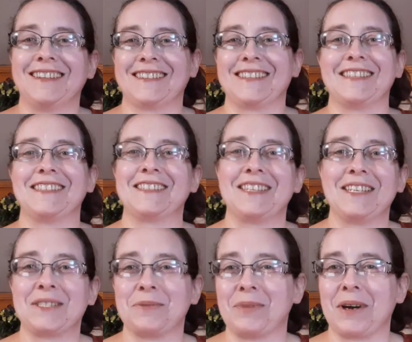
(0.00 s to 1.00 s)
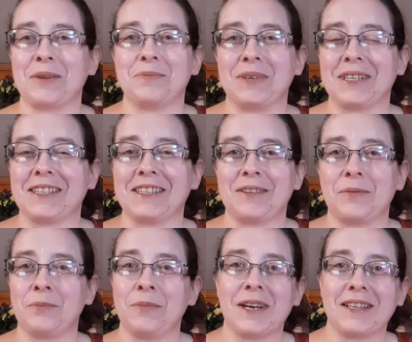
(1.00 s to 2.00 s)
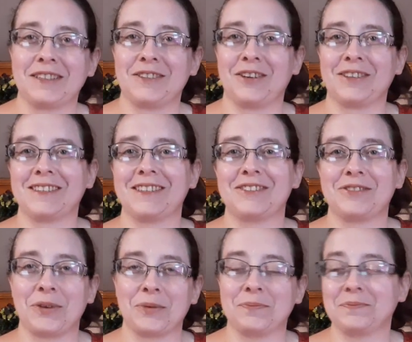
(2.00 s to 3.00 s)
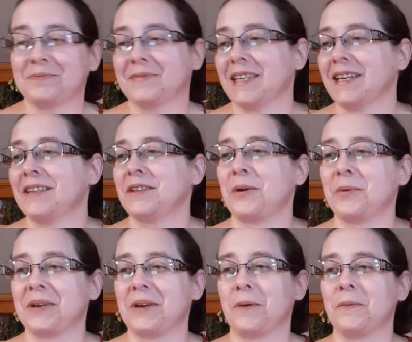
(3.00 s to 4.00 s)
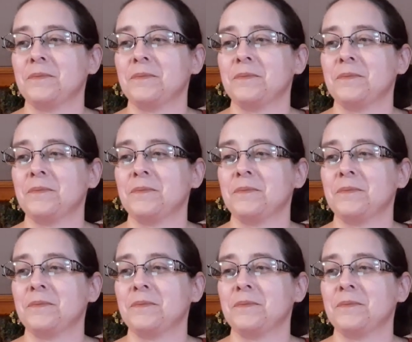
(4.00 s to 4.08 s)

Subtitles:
since it's about a big megalodon. So there we go.